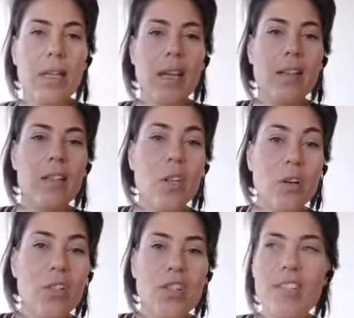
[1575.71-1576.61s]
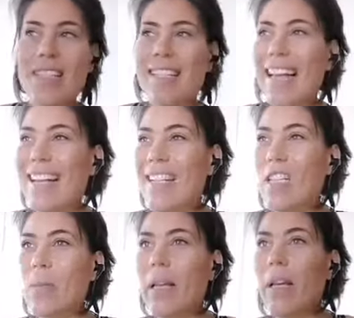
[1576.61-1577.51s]
And a doctor is saying
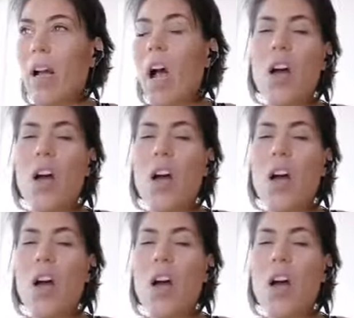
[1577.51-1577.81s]
to me,